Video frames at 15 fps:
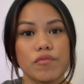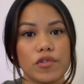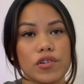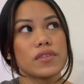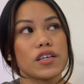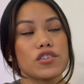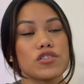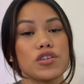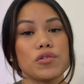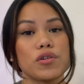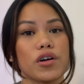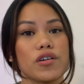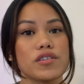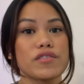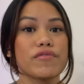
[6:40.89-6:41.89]
Well, these two
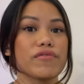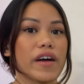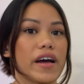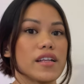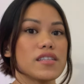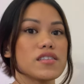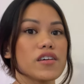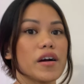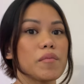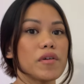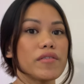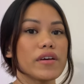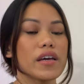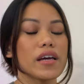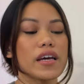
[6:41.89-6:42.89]
girls' friends are
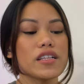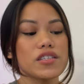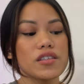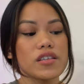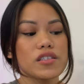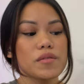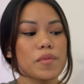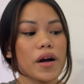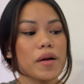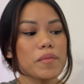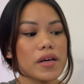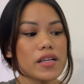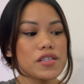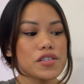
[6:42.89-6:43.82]
moving into this apartment.